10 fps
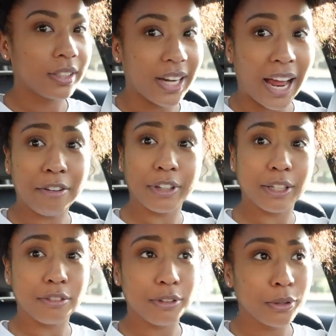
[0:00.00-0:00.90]

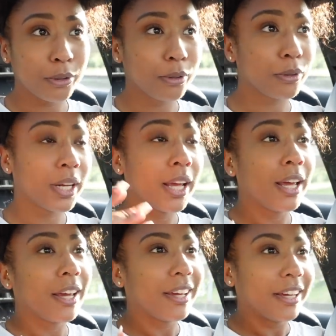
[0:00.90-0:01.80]
African food.
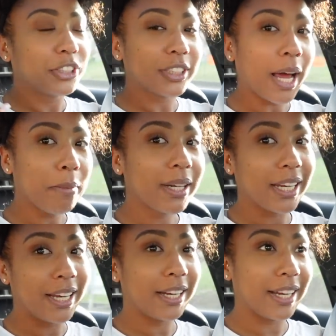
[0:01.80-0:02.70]
It's just, I've
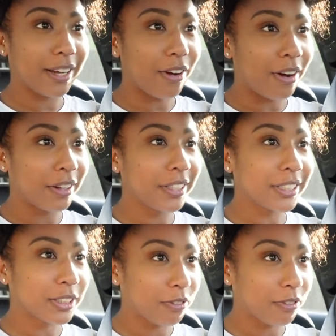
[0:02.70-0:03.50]
been eating all this